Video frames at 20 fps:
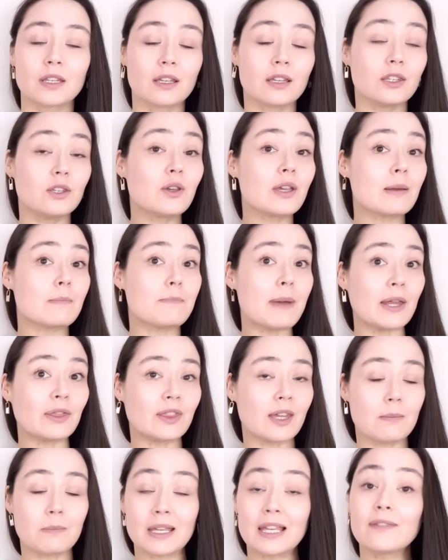You can pet
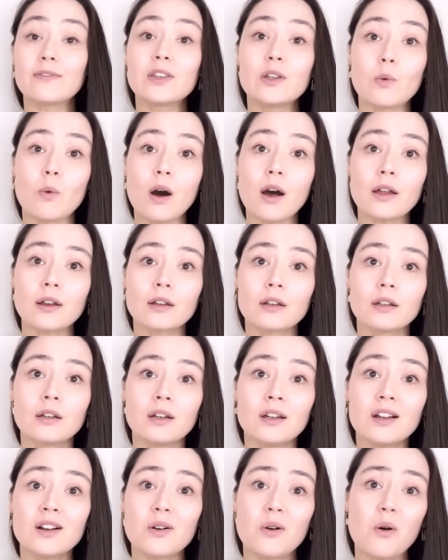them if you want,
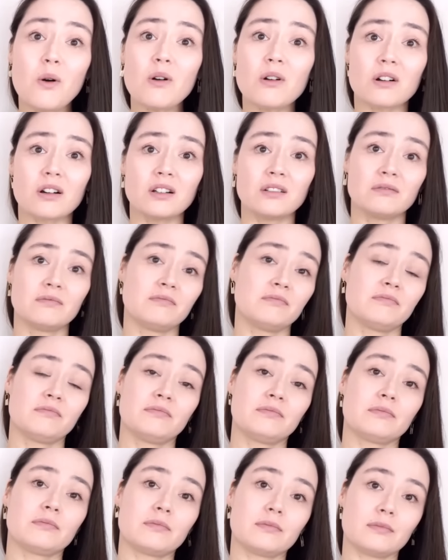or
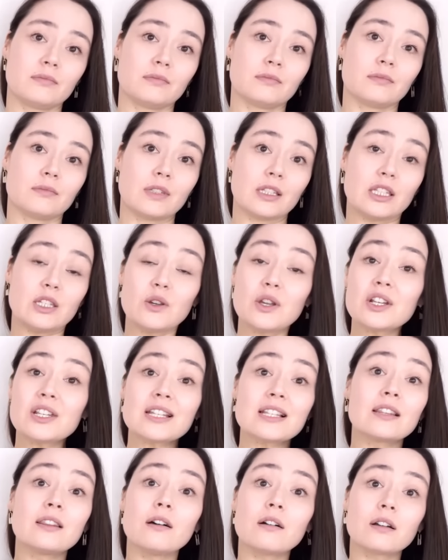you can
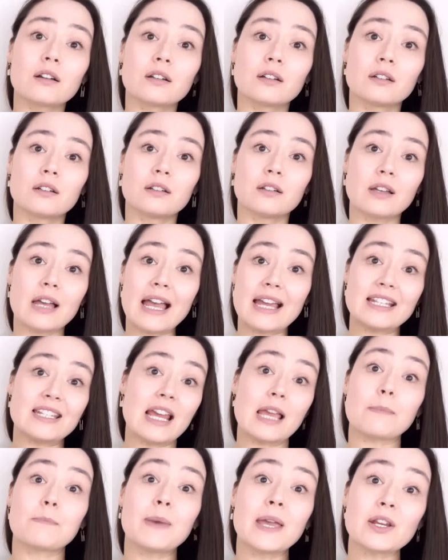just look and
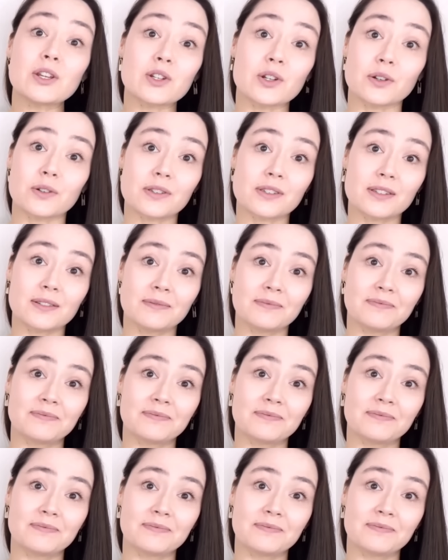take pictures.